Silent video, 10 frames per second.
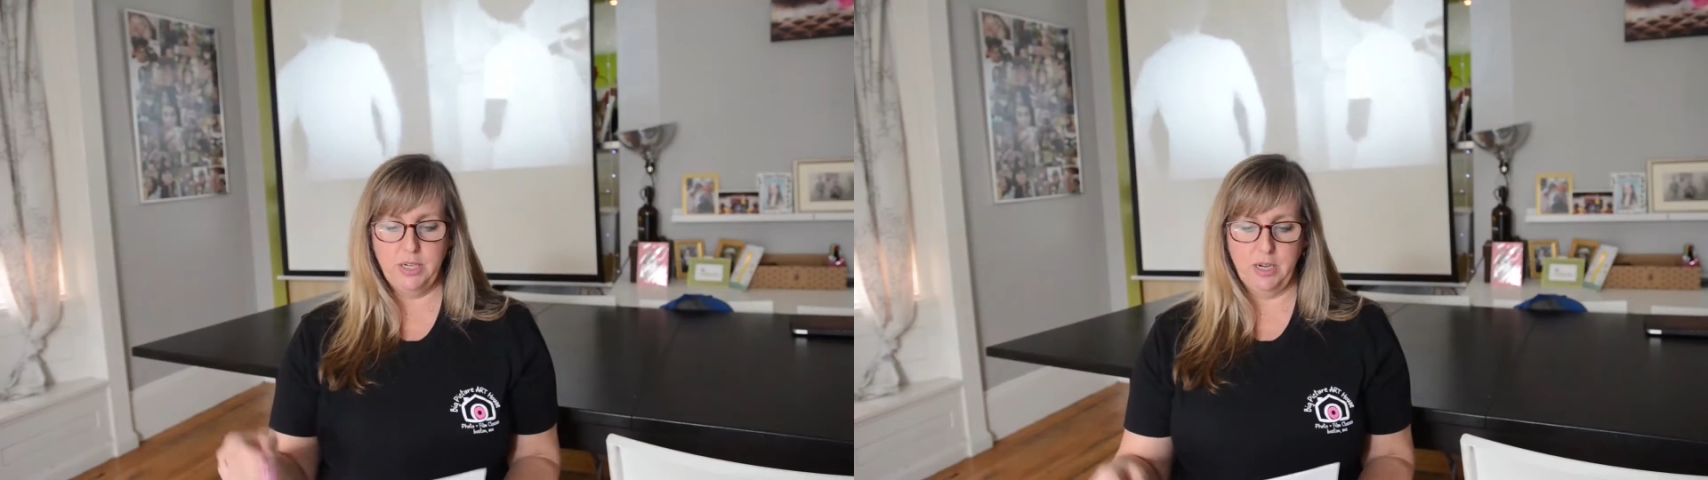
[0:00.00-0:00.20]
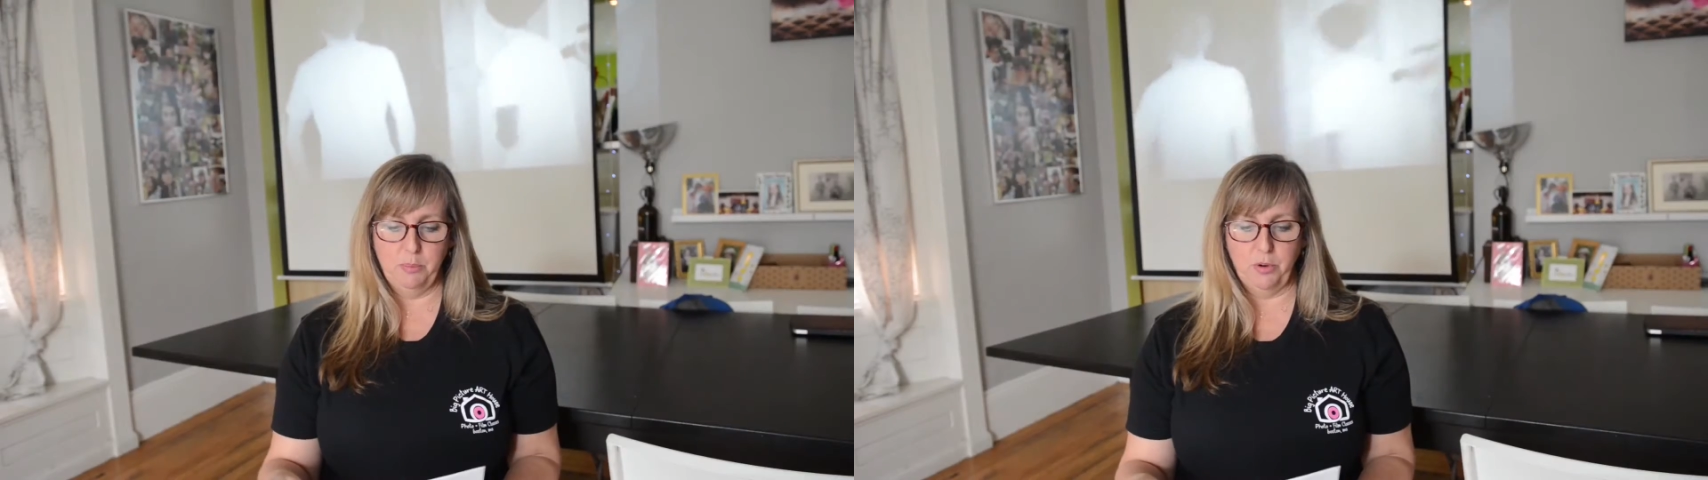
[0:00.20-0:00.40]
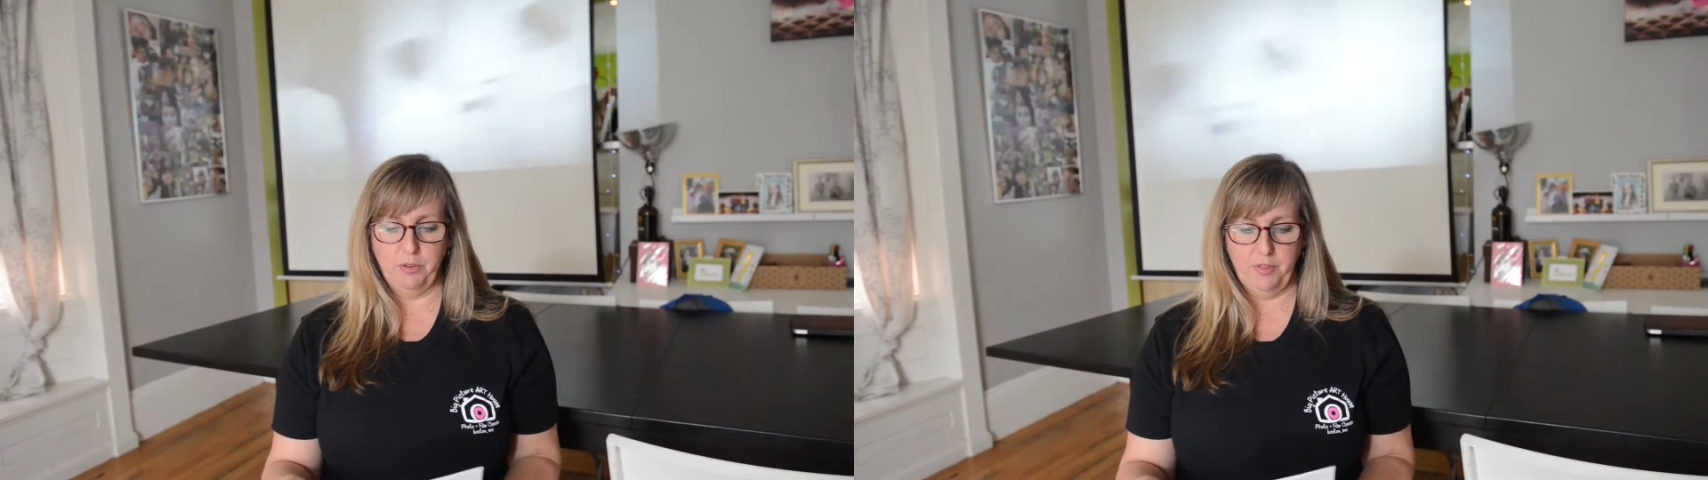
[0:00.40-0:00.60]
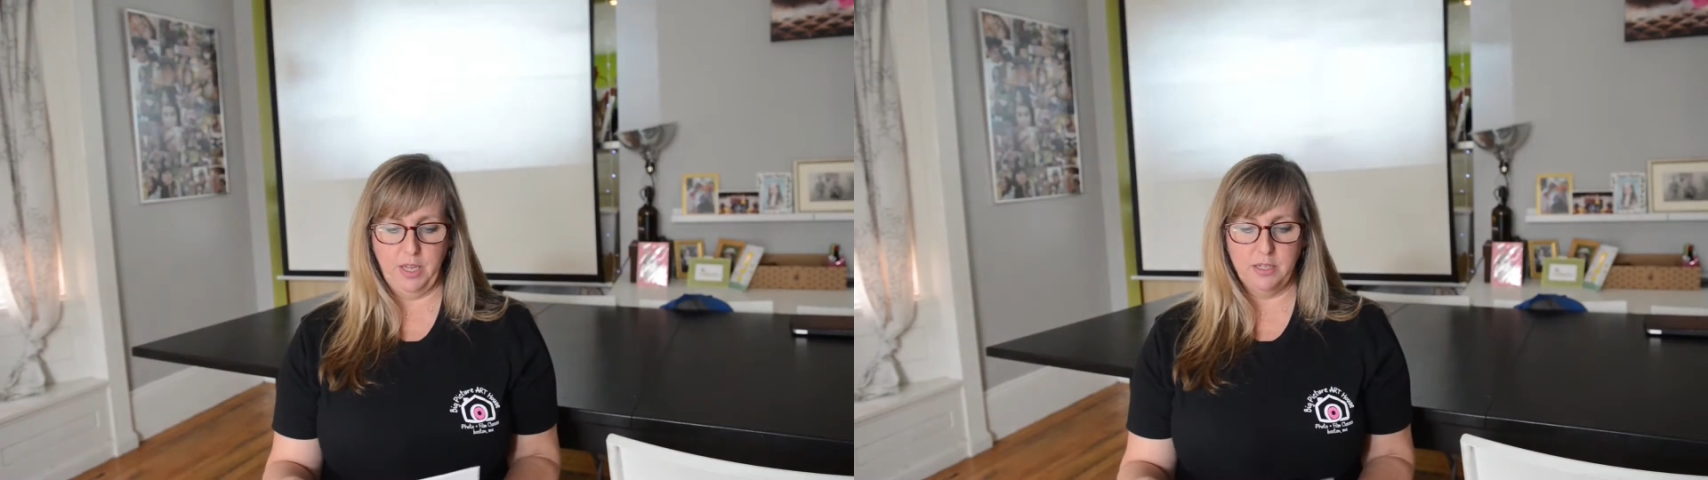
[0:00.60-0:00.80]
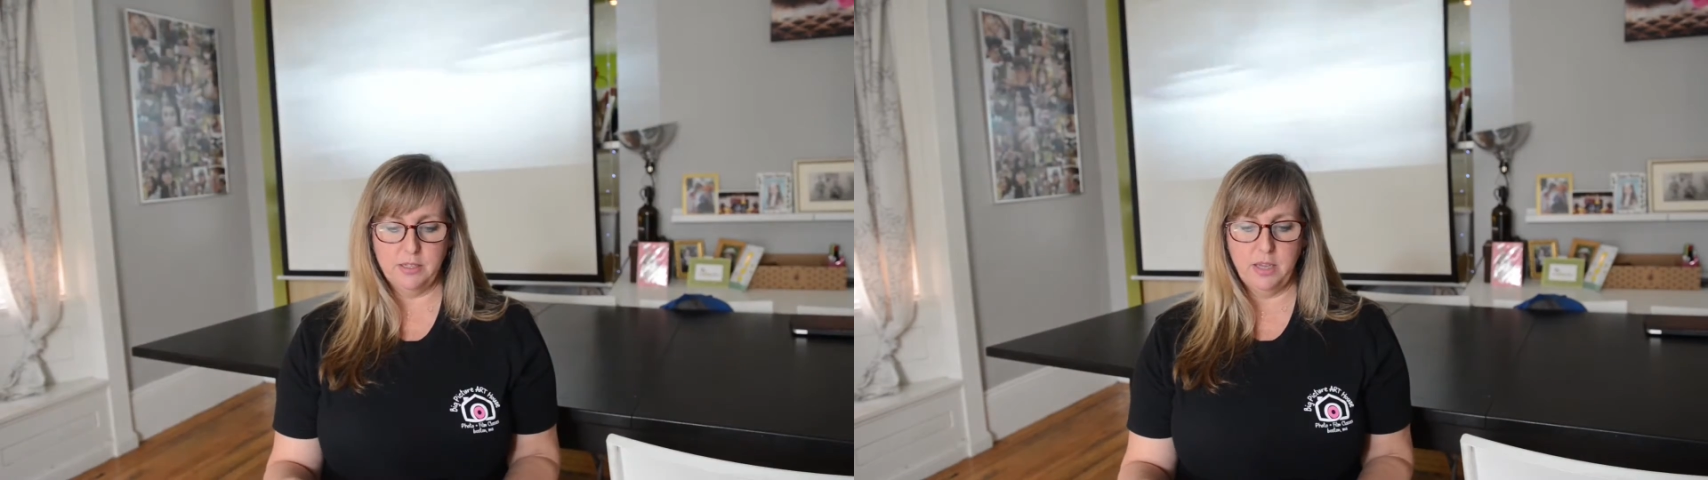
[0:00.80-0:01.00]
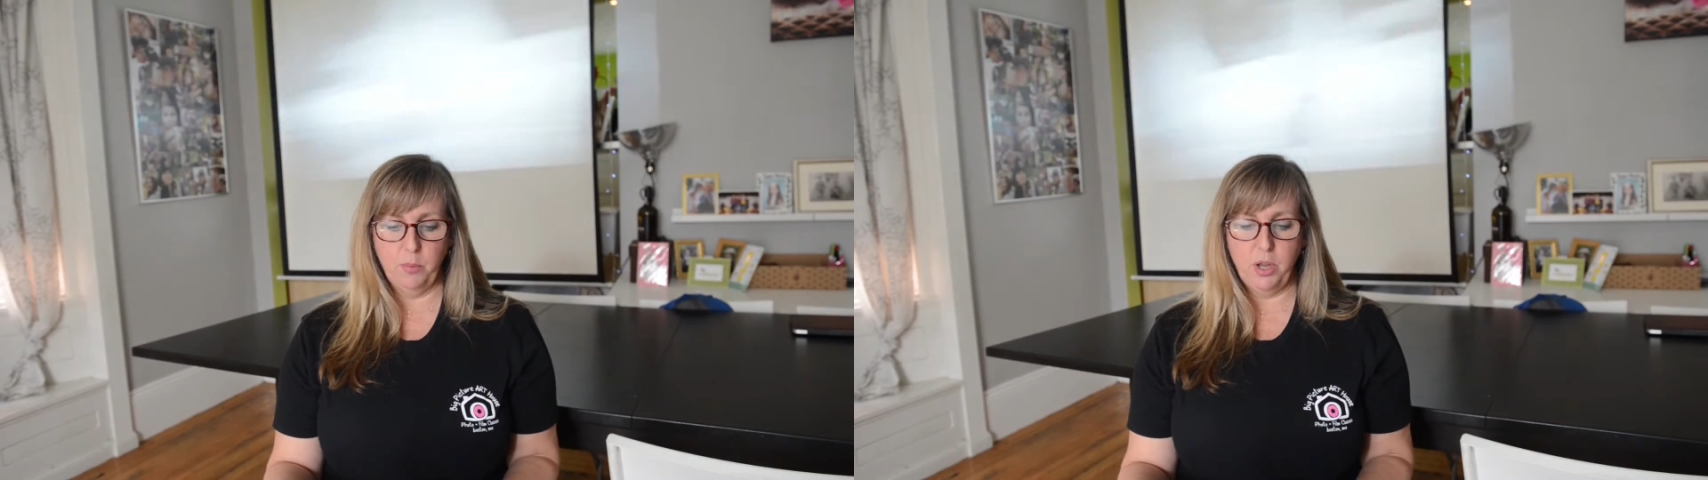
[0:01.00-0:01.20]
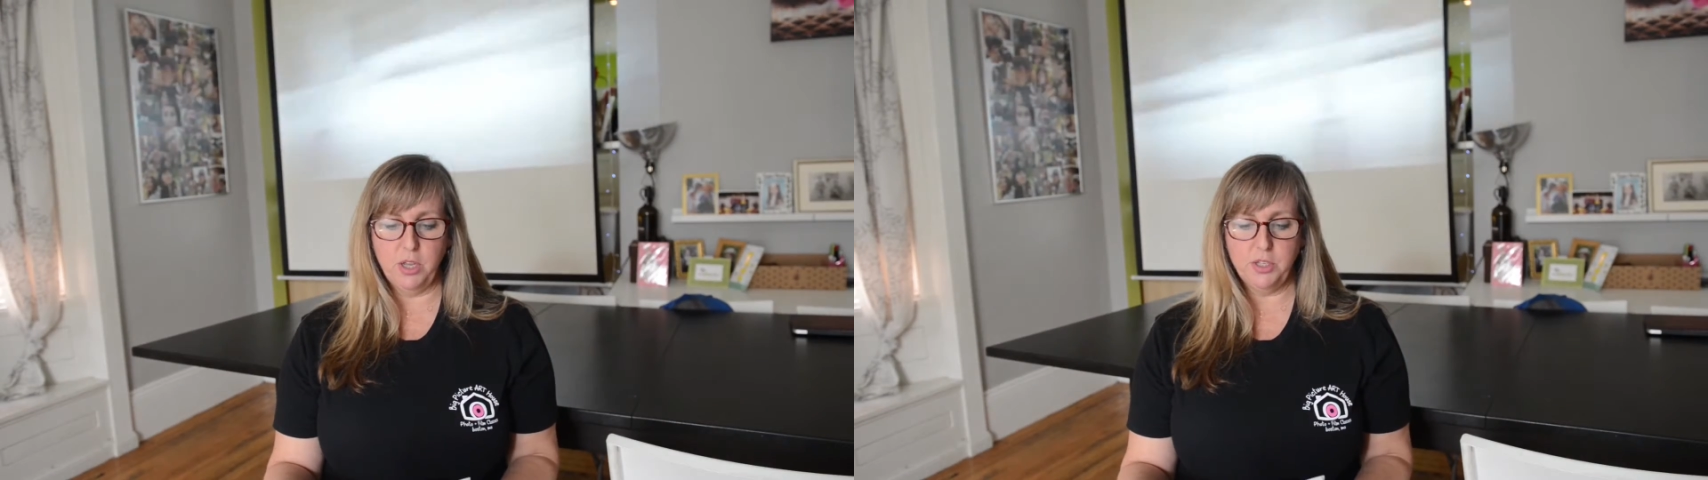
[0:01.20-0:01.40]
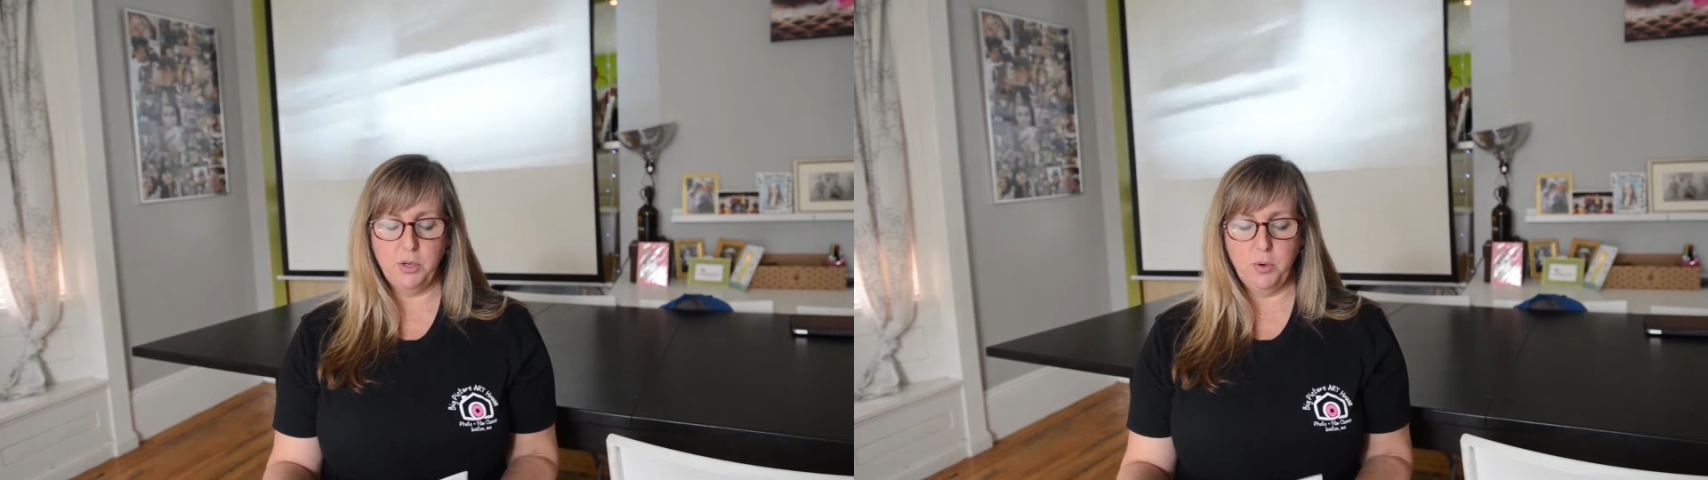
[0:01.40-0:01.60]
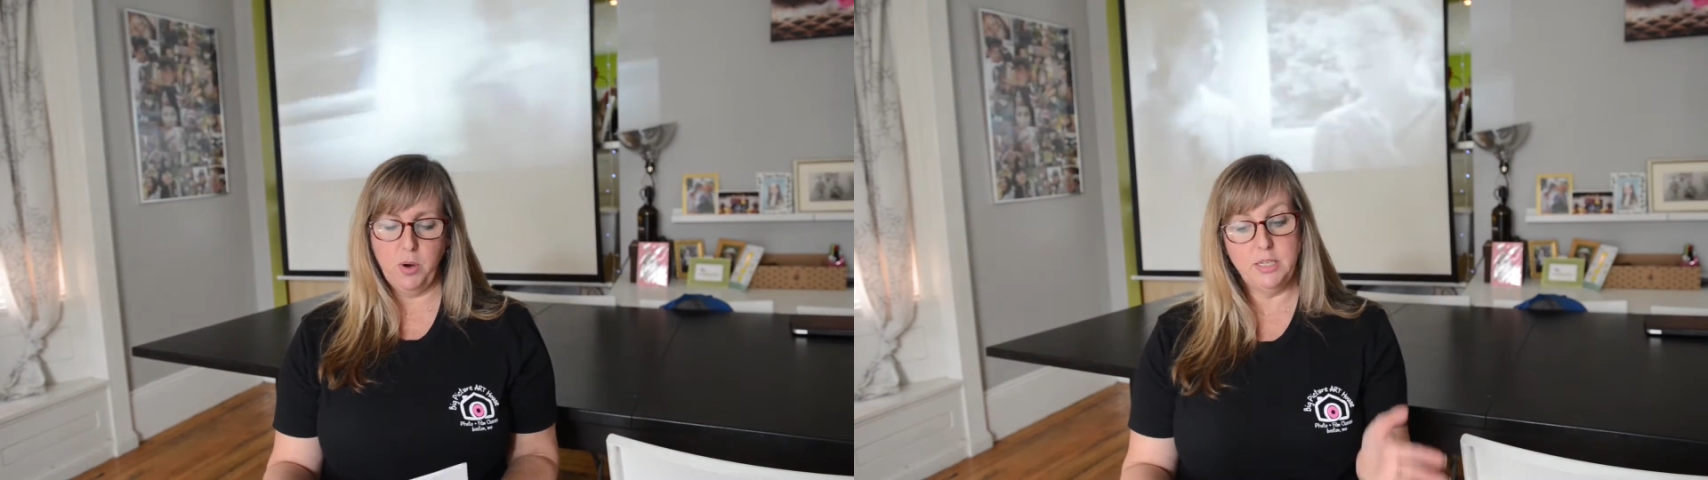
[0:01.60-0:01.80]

a number of things. And we also